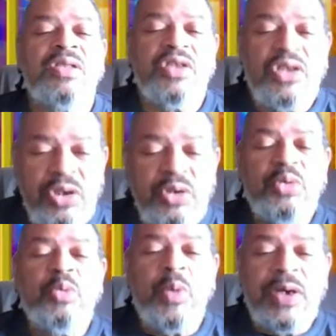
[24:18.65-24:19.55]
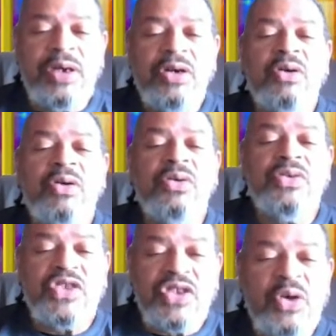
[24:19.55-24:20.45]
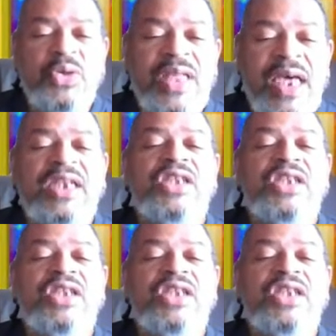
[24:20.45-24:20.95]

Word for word: you will so that